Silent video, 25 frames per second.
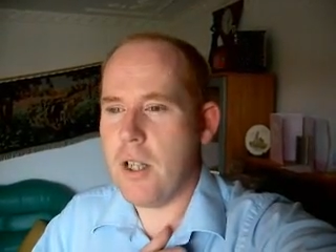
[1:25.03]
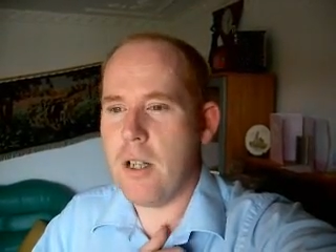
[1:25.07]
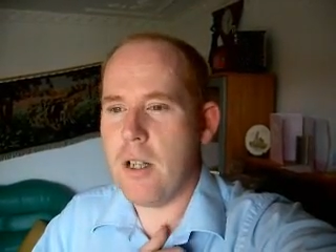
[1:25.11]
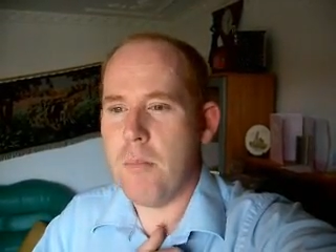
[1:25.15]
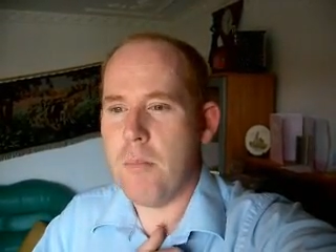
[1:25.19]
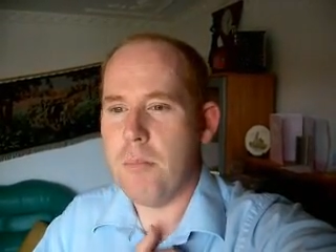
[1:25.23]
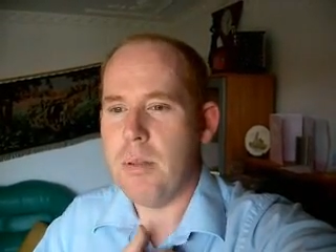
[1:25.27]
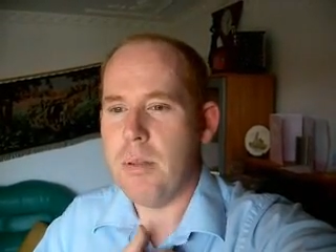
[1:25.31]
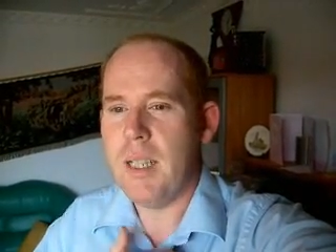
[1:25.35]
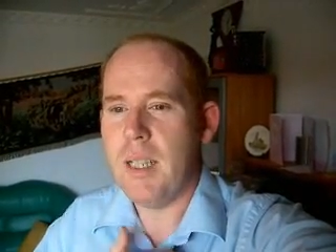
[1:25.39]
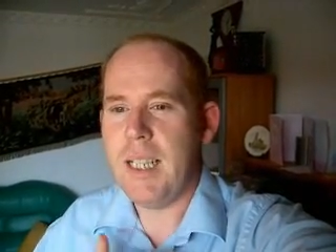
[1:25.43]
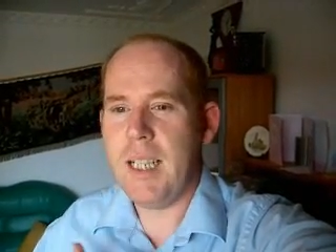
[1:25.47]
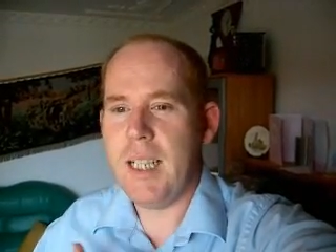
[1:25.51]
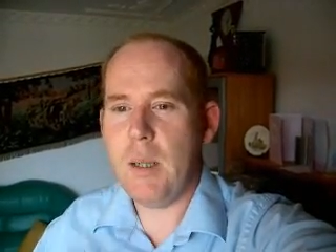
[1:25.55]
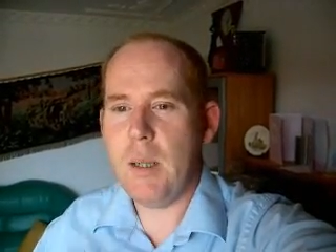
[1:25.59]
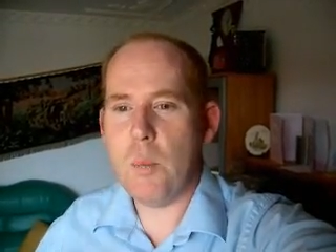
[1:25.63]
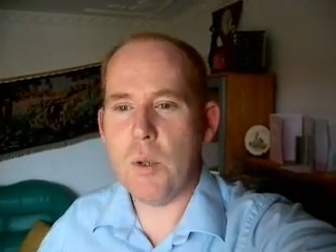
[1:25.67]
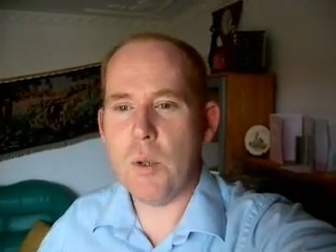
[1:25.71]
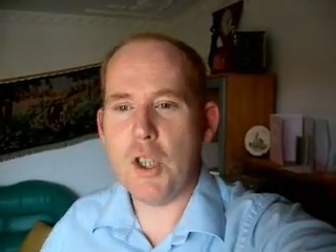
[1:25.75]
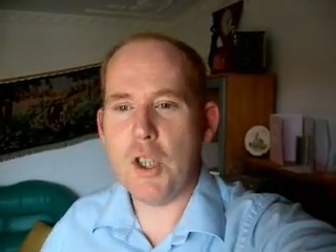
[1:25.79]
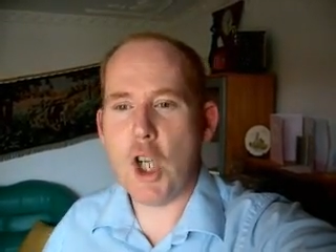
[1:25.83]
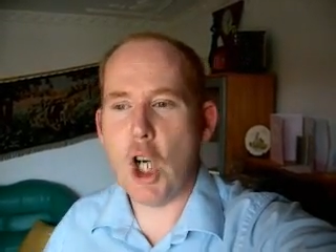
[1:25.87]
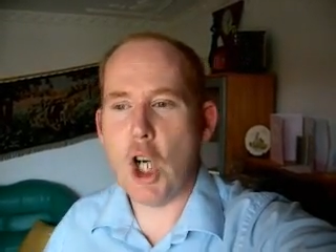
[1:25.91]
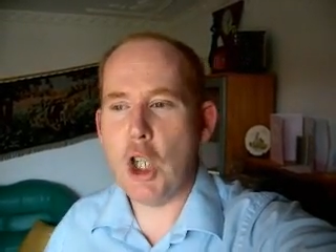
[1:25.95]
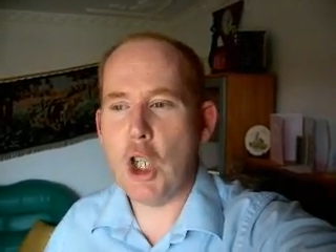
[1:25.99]
completely
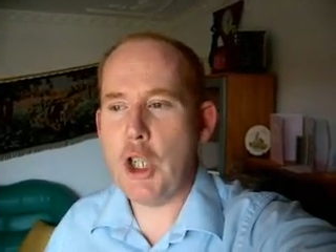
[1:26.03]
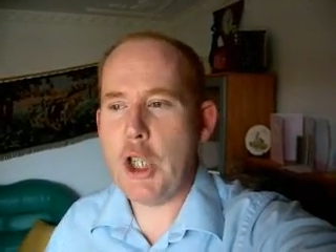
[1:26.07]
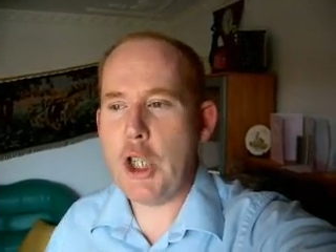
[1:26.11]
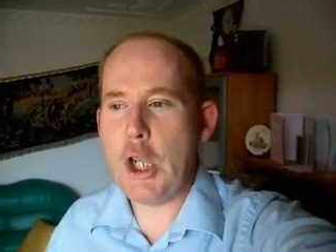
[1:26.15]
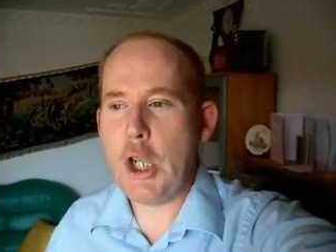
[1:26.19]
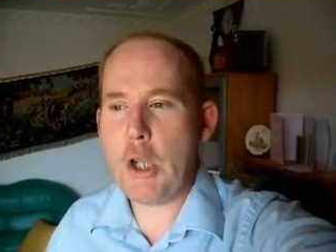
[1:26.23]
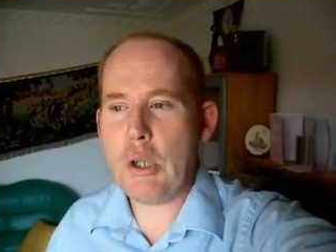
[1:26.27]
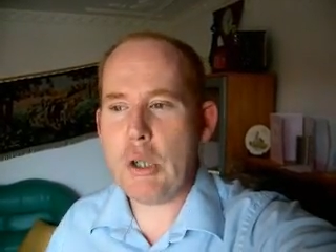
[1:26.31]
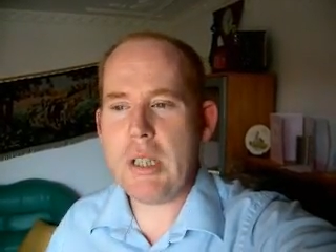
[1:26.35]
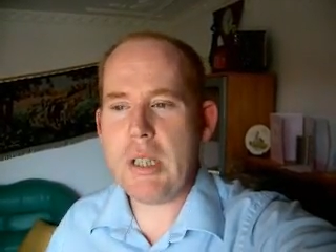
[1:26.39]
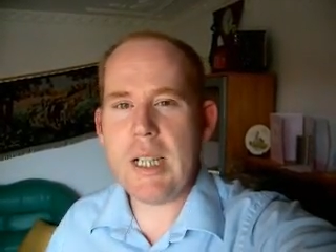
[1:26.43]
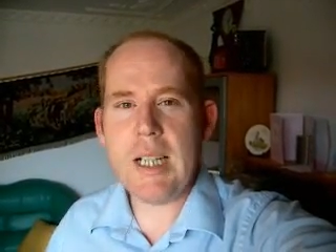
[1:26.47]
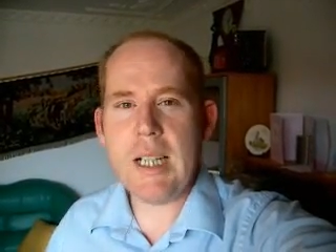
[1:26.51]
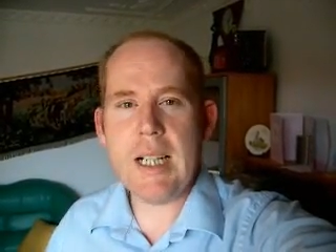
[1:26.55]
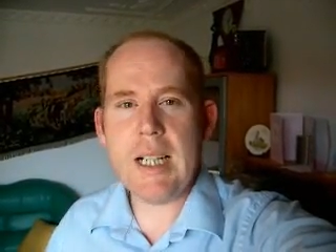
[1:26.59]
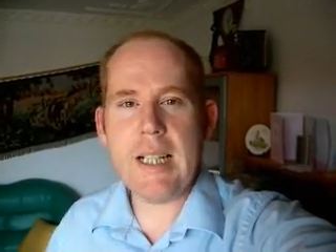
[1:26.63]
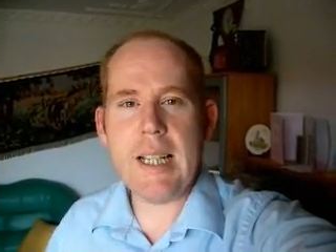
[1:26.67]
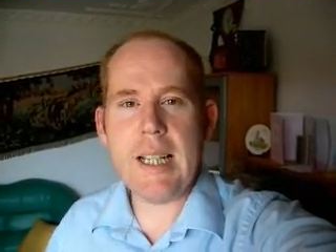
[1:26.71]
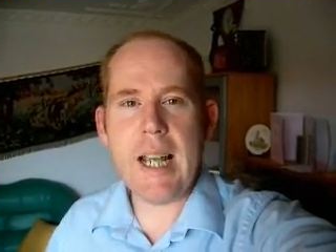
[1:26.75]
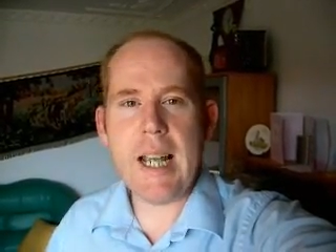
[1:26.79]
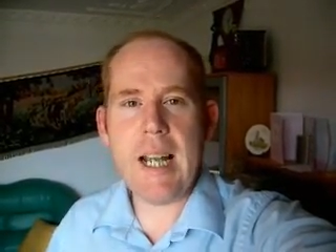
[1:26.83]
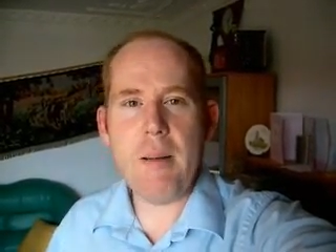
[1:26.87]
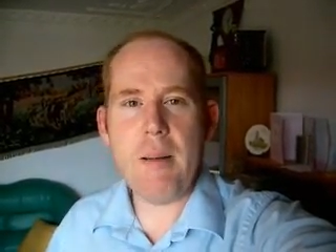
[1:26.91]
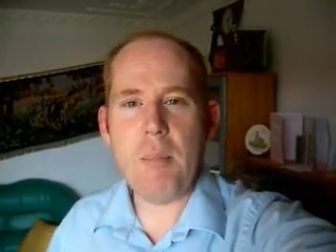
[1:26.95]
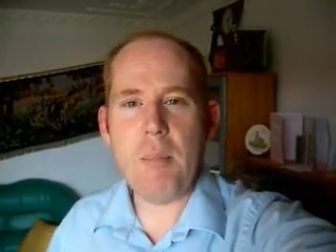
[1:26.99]
was conducting the
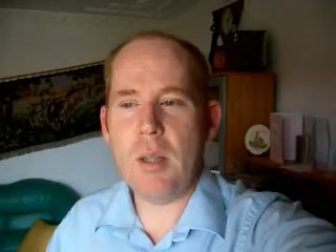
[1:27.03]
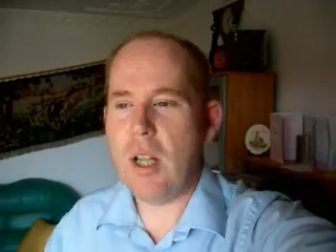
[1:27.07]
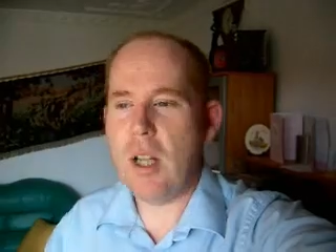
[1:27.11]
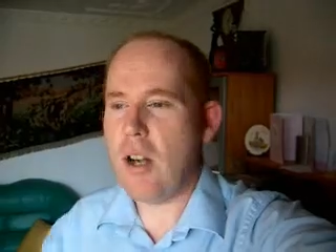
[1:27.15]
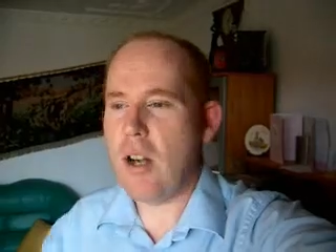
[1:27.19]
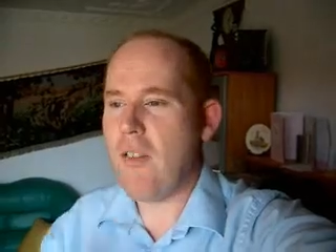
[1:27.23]
table.